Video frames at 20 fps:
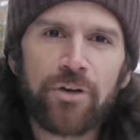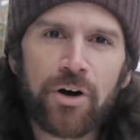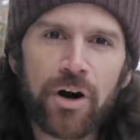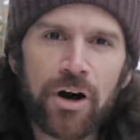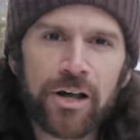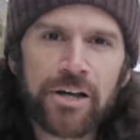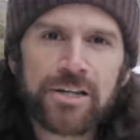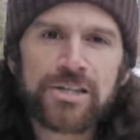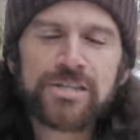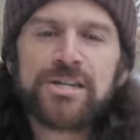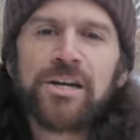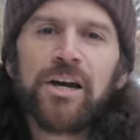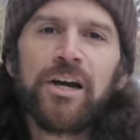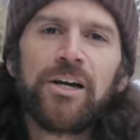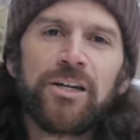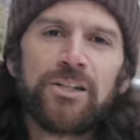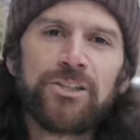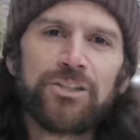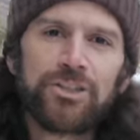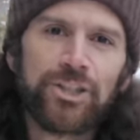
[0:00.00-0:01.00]
August,
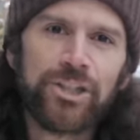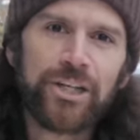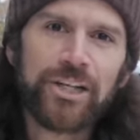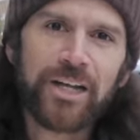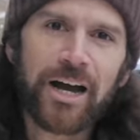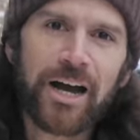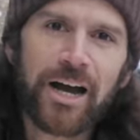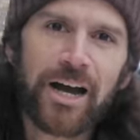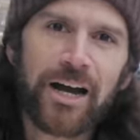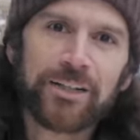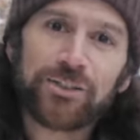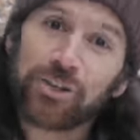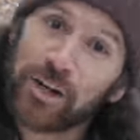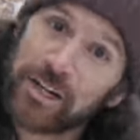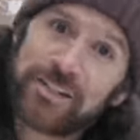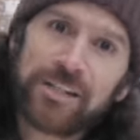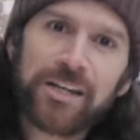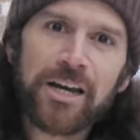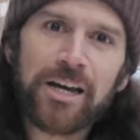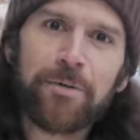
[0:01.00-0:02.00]
she uh,
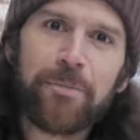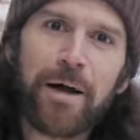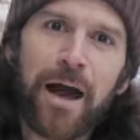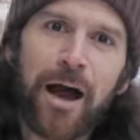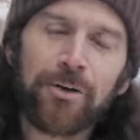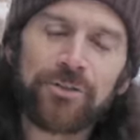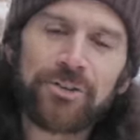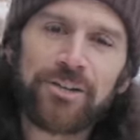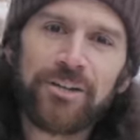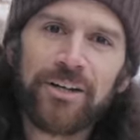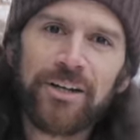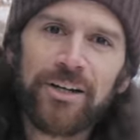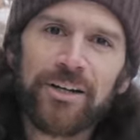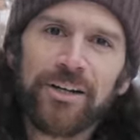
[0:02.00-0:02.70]
tries to kick him out.